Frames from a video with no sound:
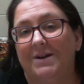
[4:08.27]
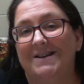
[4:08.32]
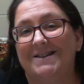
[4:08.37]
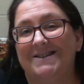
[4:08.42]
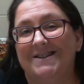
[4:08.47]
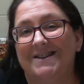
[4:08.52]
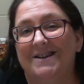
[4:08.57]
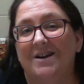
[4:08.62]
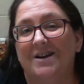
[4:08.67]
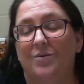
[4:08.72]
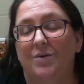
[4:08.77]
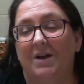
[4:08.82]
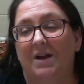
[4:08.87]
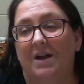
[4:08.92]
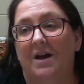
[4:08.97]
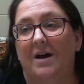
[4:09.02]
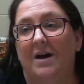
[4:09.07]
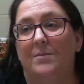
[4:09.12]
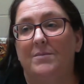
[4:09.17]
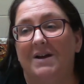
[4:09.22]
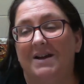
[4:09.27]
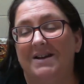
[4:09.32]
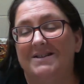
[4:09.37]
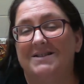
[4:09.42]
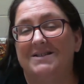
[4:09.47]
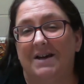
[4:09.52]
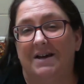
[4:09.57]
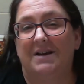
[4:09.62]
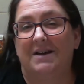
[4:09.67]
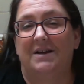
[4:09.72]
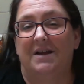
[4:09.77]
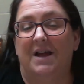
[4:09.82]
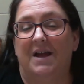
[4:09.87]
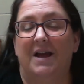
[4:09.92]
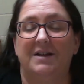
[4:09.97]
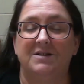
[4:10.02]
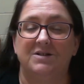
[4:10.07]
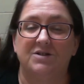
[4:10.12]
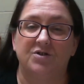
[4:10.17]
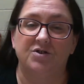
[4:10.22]
Is it going up? Because that
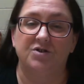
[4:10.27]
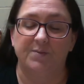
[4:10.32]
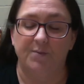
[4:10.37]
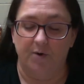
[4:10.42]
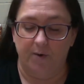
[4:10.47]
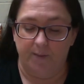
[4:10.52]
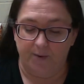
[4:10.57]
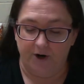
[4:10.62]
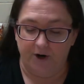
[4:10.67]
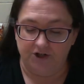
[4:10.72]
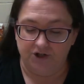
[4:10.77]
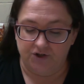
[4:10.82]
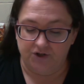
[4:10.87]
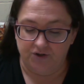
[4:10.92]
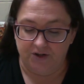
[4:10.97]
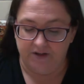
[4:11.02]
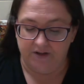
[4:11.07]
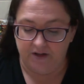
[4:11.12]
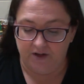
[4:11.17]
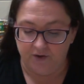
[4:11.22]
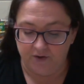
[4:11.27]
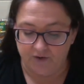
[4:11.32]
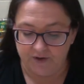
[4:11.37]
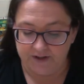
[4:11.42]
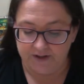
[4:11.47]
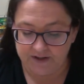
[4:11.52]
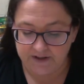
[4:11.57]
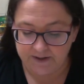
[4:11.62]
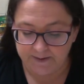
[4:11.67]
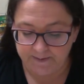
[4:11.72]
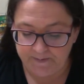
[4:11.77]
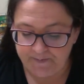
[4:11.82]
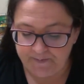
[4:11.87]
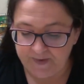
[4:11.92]
indicates there's more pressure in the uterus.